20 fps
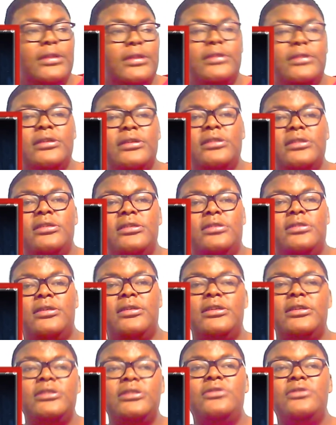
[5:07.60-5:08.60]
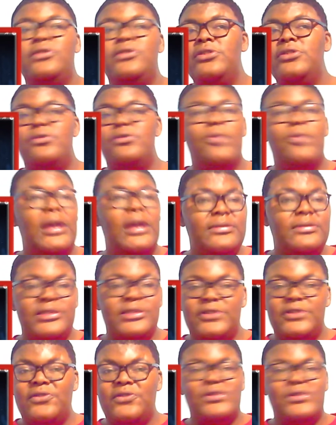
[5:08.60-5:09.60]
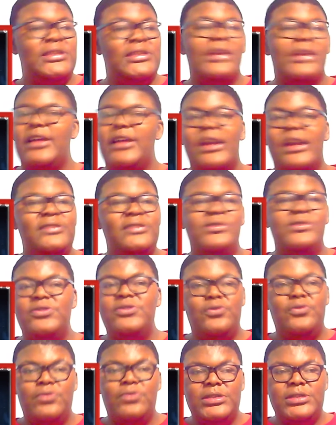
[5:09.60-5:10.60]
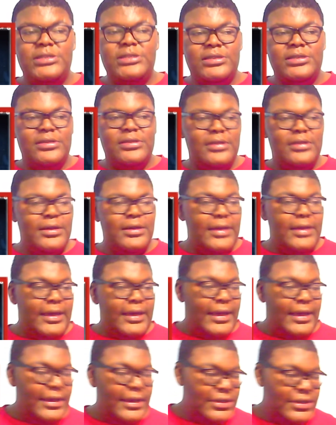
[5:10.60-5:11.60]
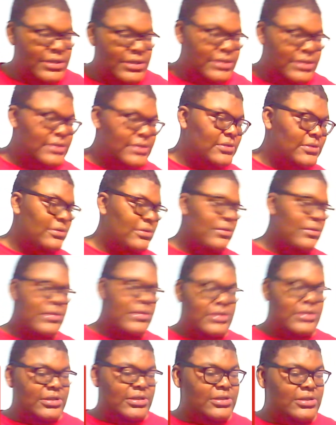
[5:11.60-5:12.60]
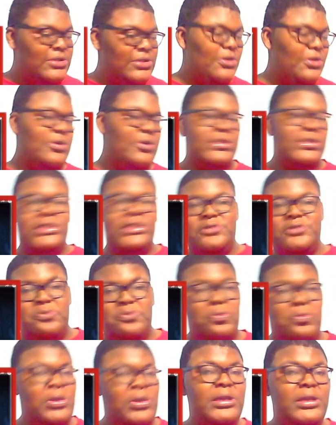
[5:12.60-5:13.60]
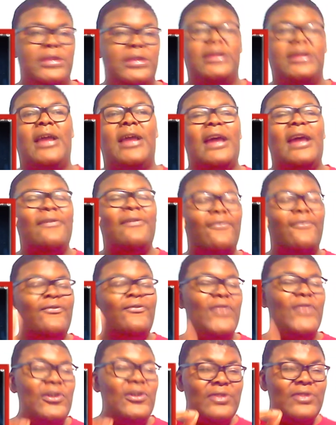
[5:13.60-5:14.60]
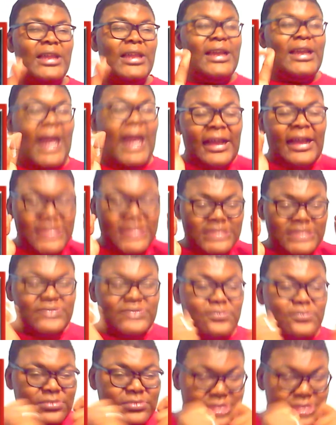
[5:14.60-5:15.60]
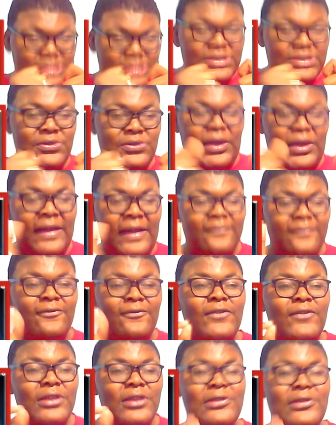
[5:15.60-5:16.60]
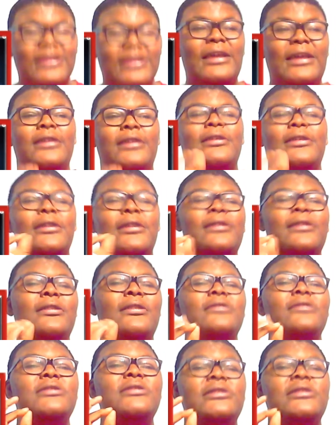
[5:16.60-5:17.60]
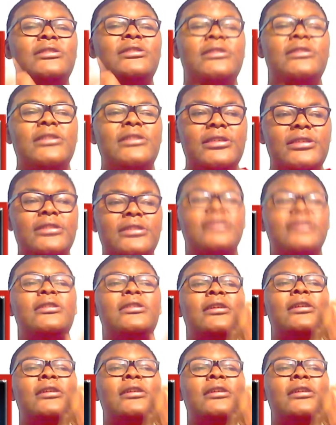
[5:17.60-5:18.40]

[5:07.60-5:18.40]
Literally, he grabs and Thor's like, "I knew it," and just just starts swinging. I feel like, I swear to you, I feel like there's a scene